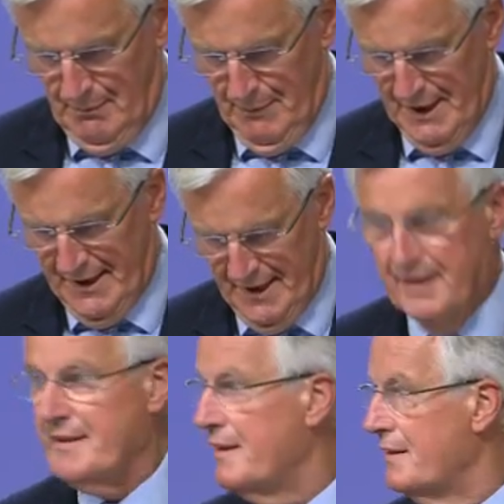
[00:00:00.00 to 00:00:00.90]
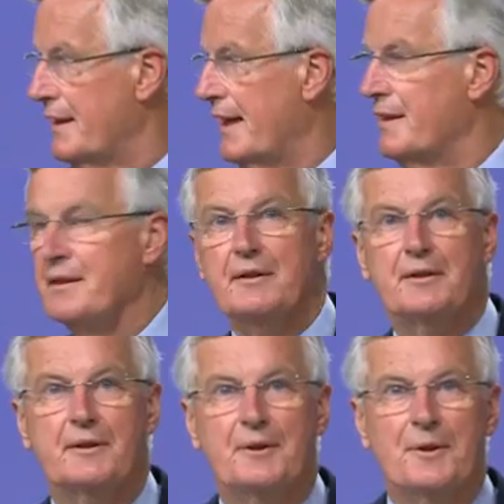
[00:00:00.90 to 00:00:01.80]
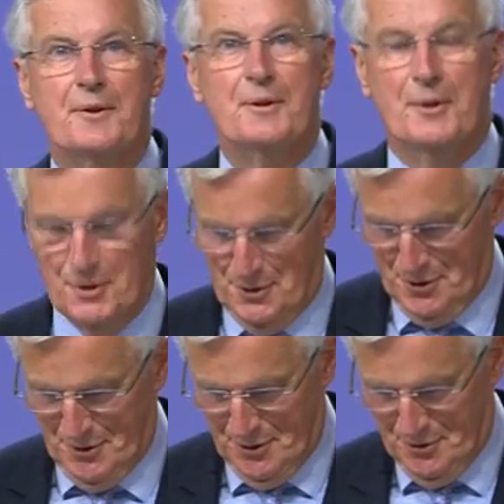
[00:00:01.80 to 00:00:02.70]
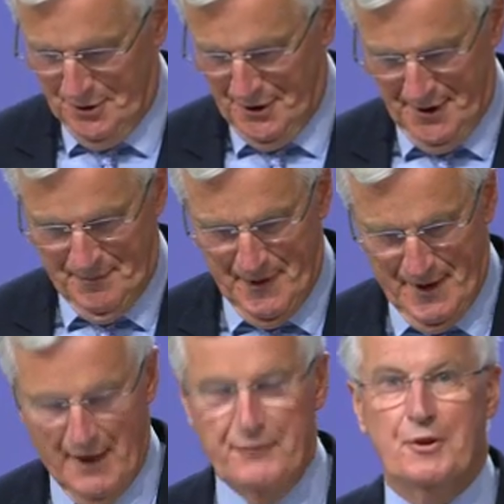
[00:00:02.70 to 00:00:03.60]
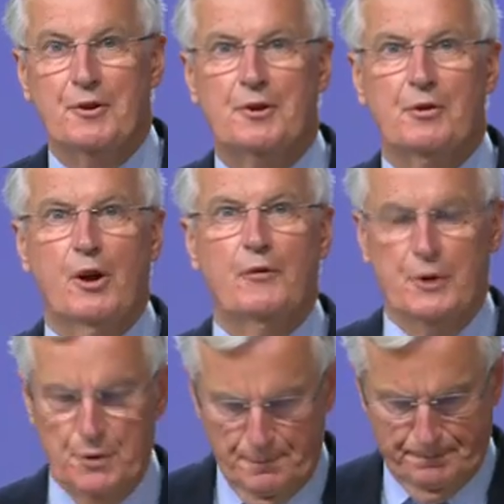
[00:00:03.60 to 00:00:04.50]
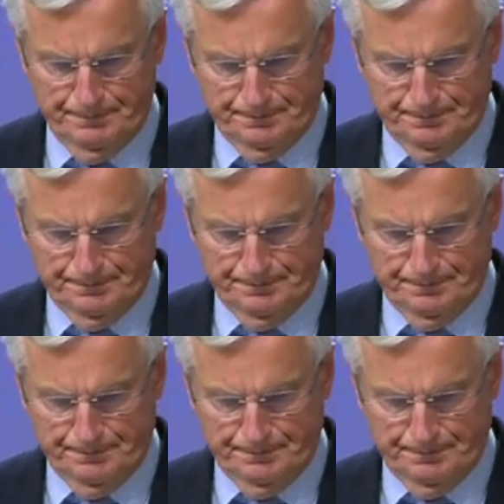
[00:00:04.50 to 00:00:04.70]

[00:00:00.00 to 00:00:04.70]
many thanks, Dan. Uh, good afternoon to all of you.